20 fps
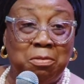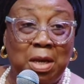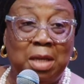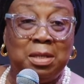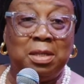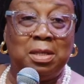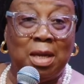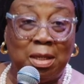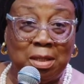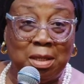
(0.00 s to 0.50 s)
You are
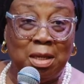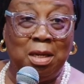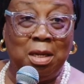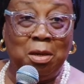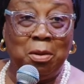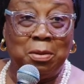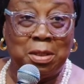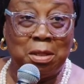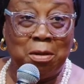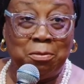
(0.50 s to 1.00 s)
certain in
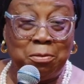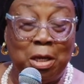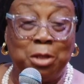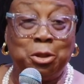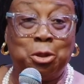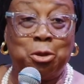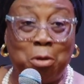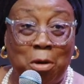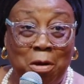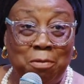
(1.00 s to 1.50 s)
yourself. You are
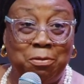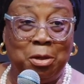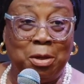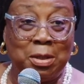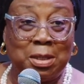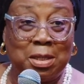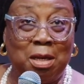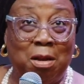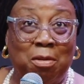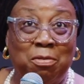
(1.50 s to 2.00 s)
sure of
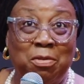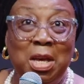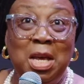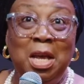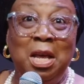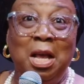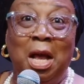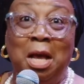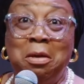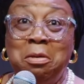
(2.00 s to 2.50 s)
yourself.
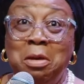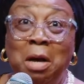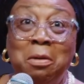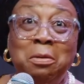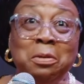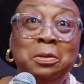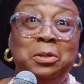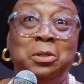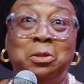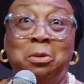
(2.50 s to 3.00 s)
And you are
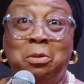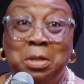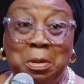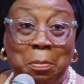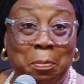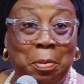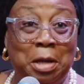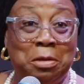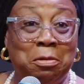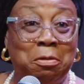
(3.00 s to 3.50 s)
going to toe the
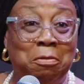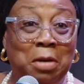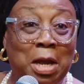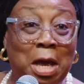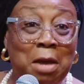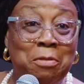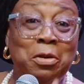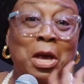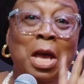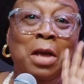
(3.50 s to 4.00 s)
path of
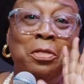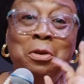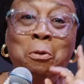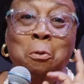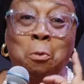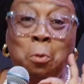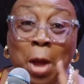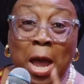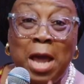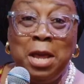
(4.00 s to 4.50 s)
life the
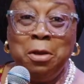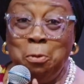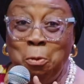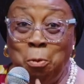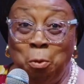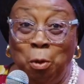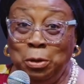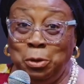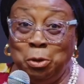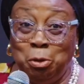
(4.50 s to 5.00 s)
way you
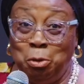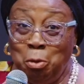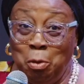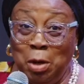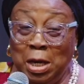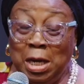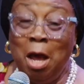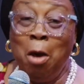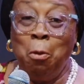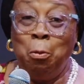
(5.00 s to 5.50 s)
want to do
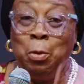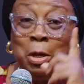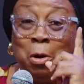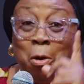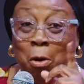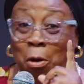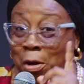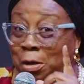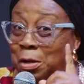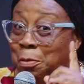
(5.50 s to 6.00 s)
it with
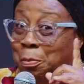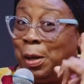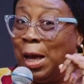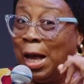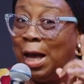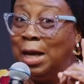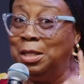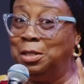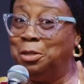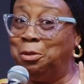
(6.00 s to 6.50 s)
God
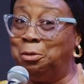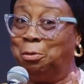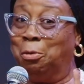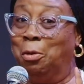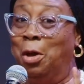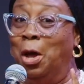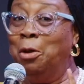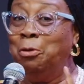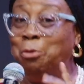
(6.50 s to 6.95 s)
behind you.